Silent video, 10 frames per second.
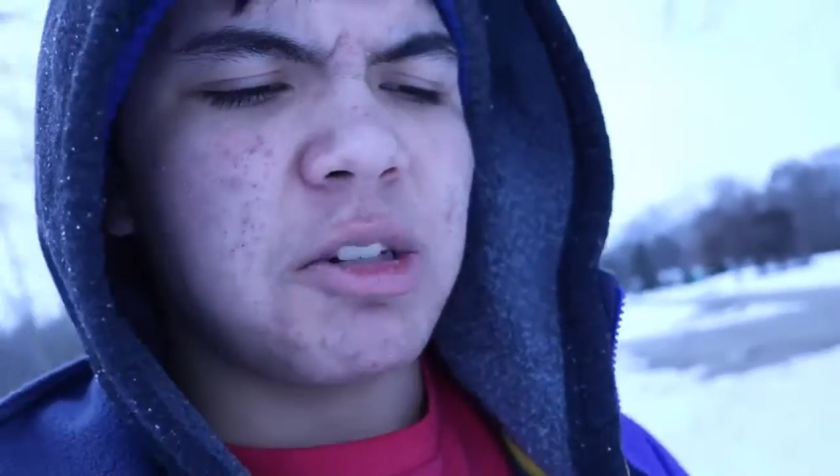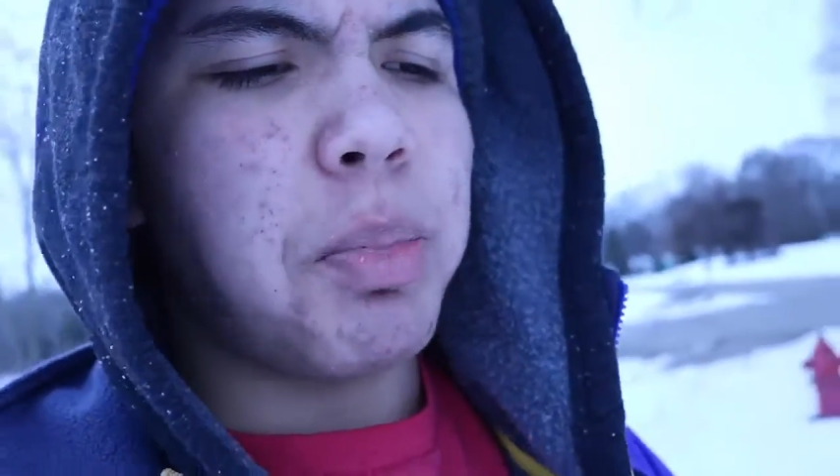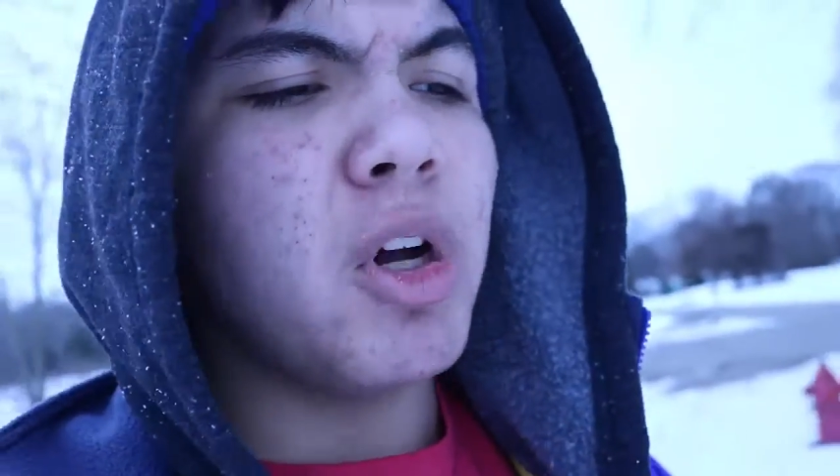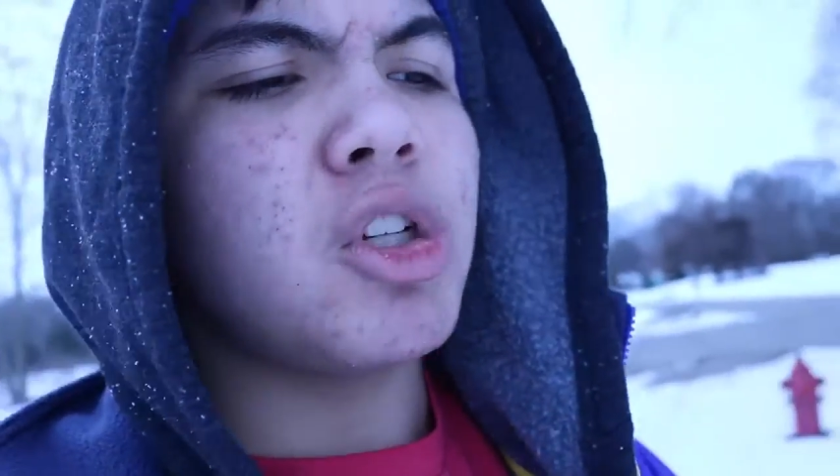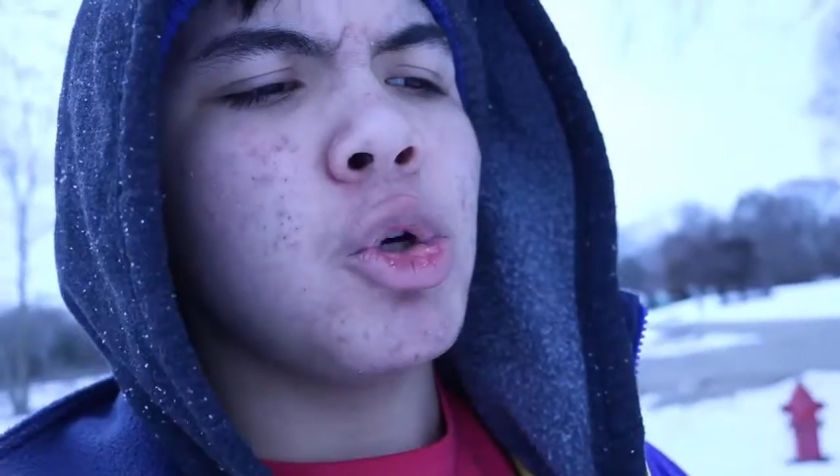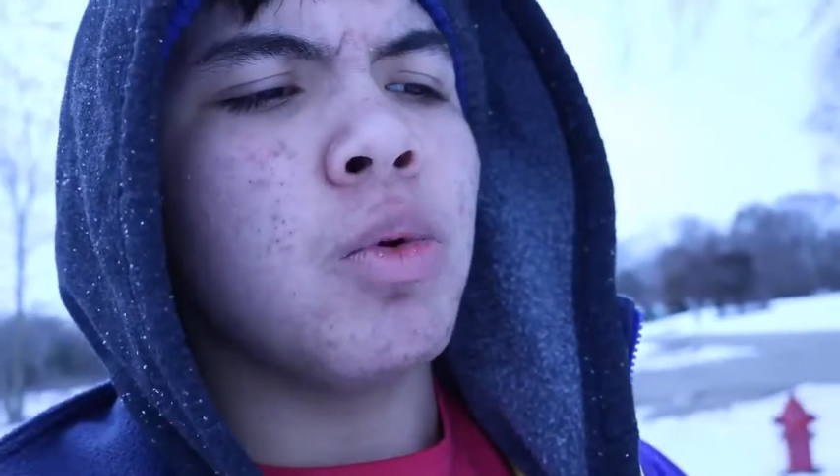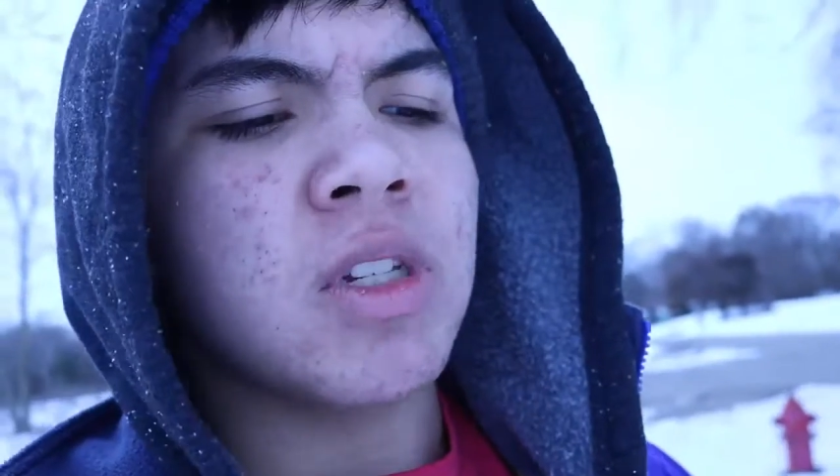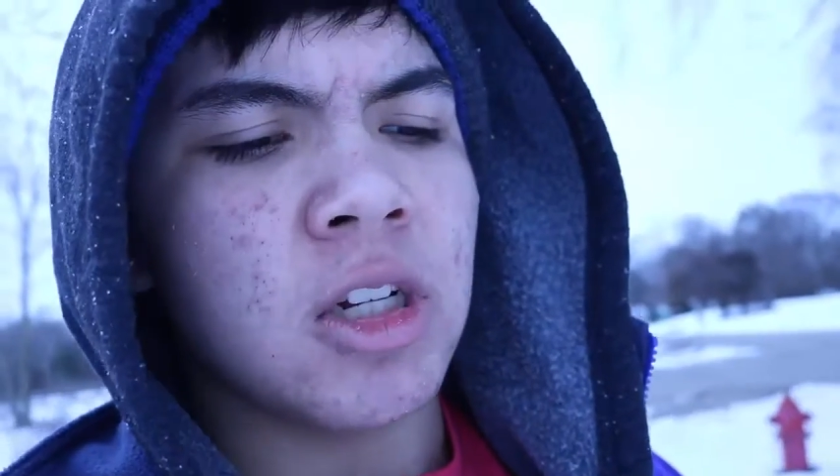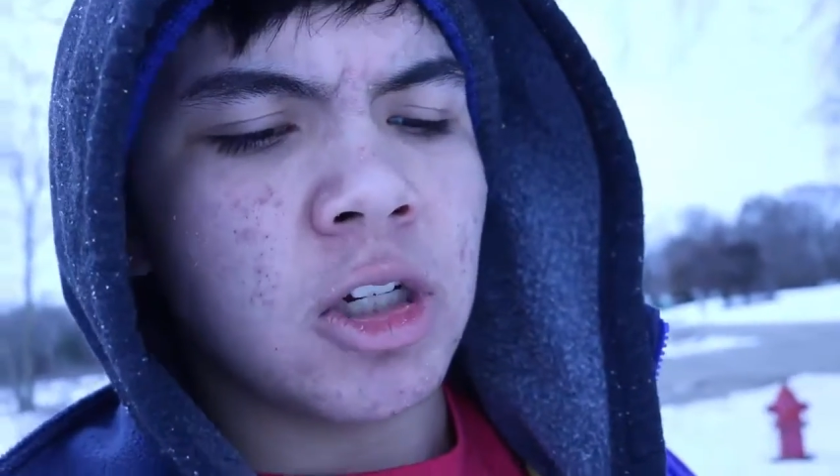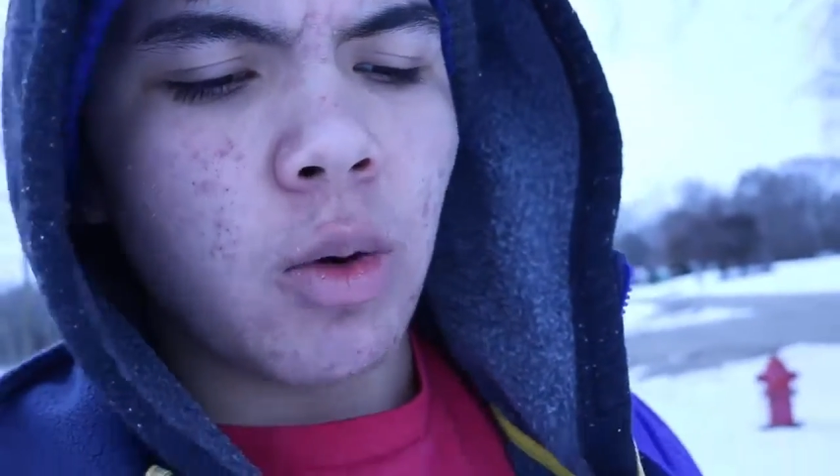put you in
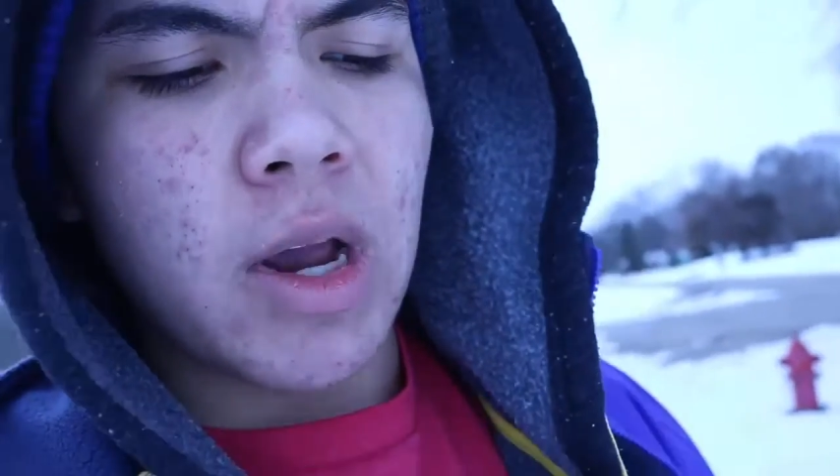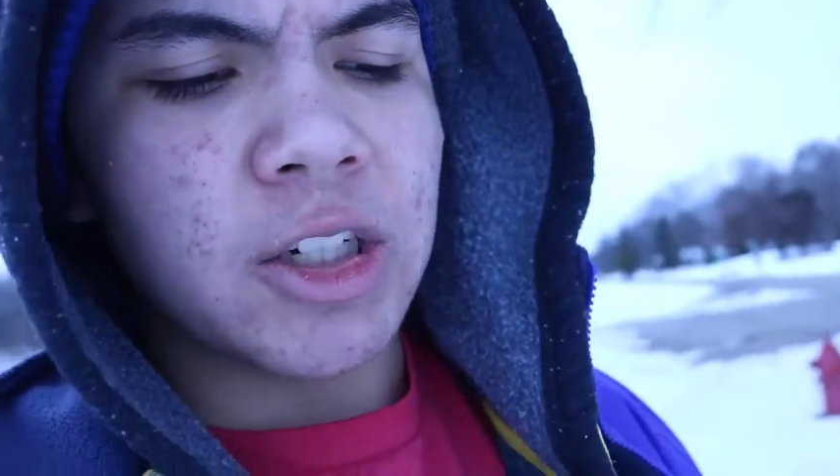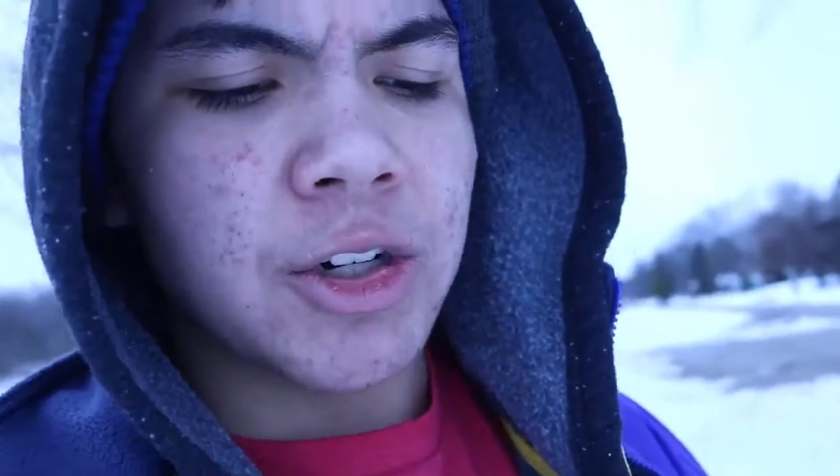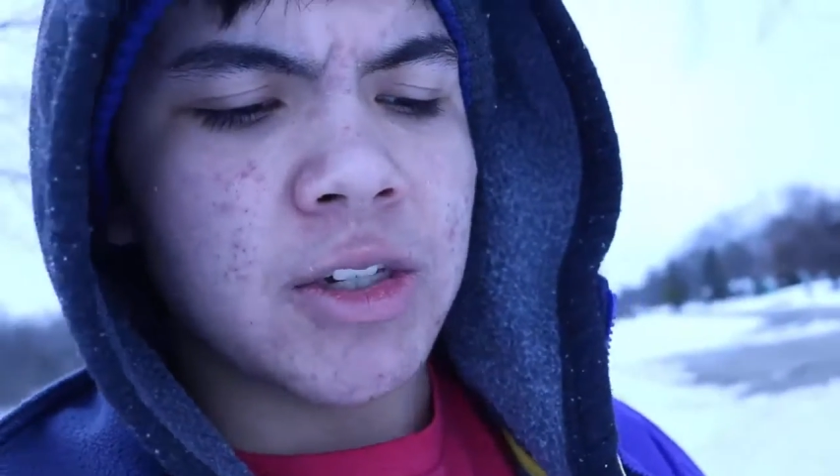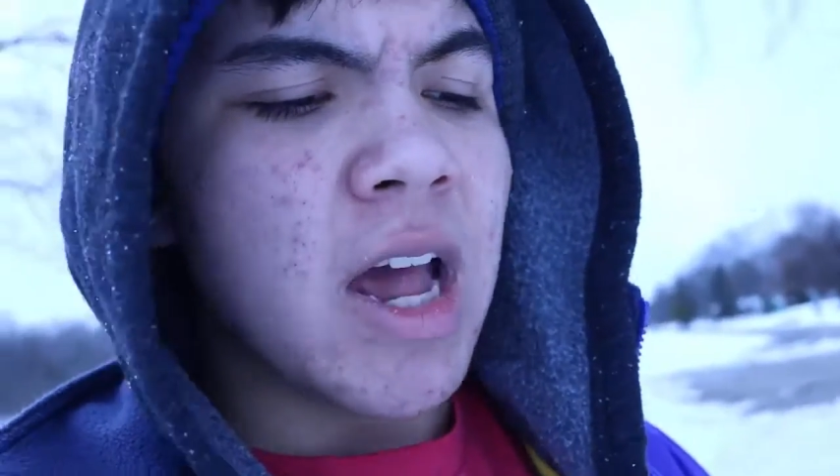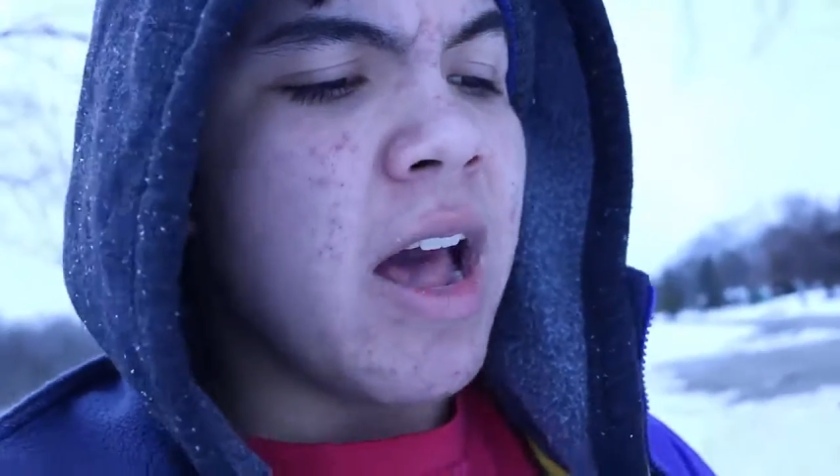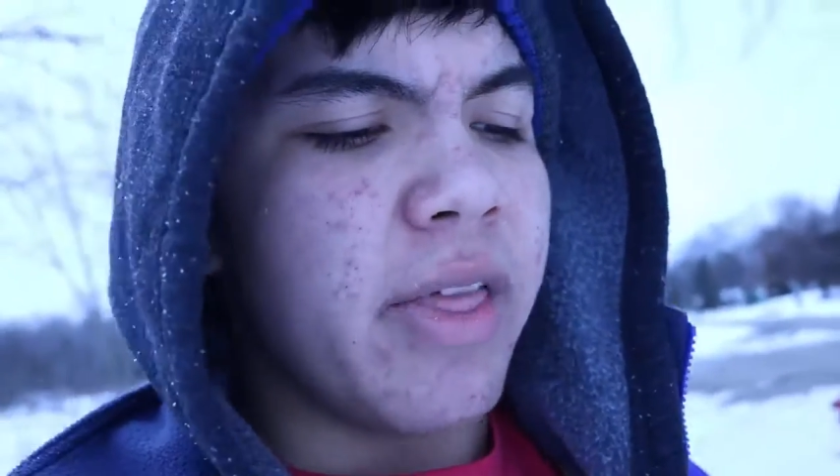situations